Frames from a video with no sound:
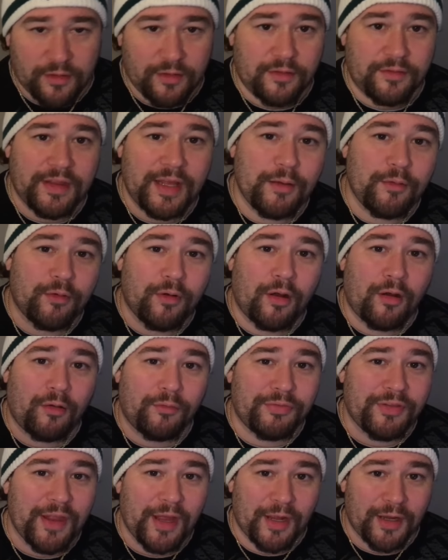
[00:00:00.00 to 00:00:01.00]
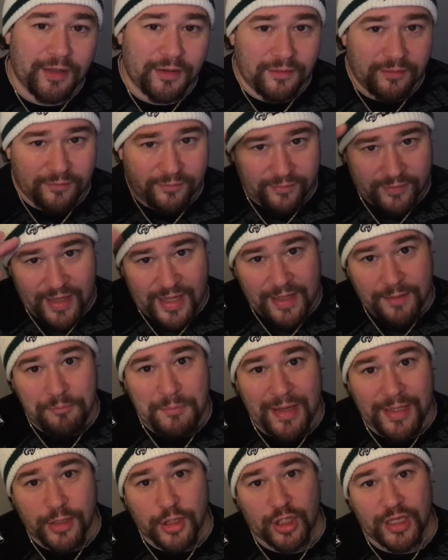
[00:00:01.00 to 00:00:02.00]
they were all done. They
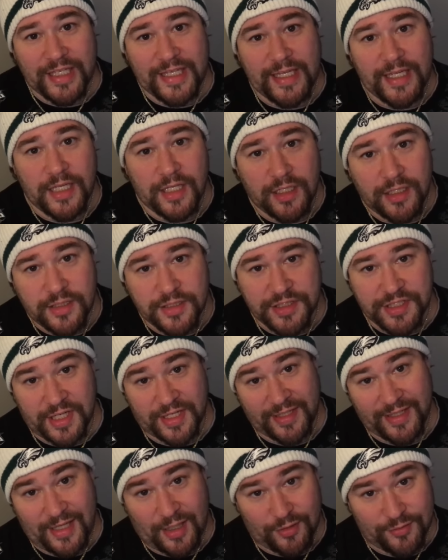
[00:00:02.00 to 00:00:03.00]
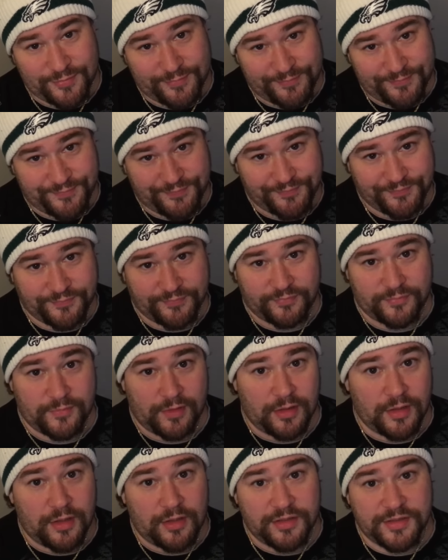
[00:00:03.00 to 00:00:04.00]
mentally checked out.
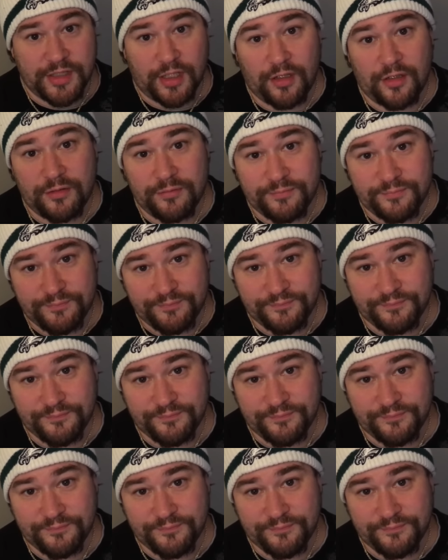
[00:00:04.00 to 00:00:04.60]
So,